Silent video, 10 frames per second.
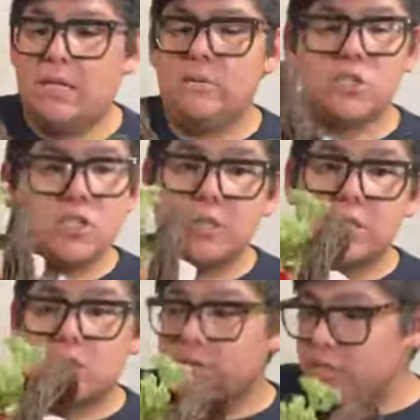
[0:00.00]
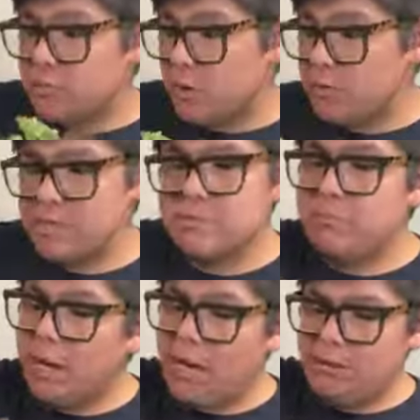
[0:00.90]
And I'm sure it served its
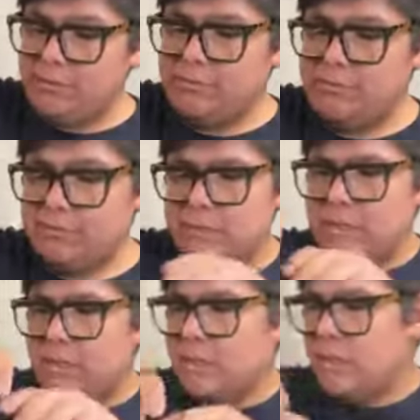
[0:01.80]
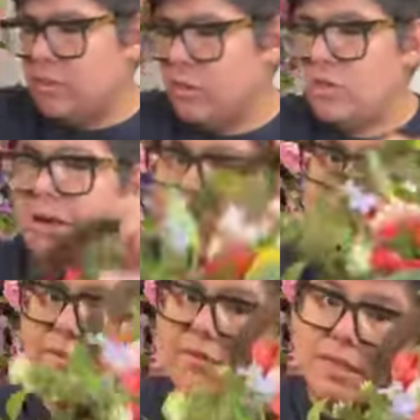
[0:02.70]
purpose, but would you
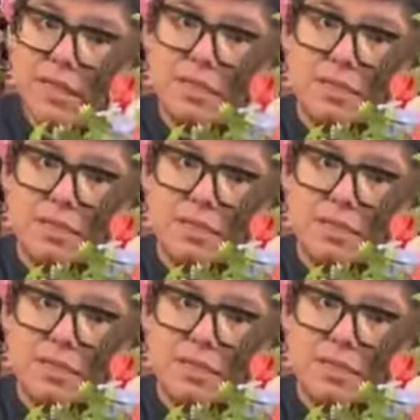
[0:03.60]
rather have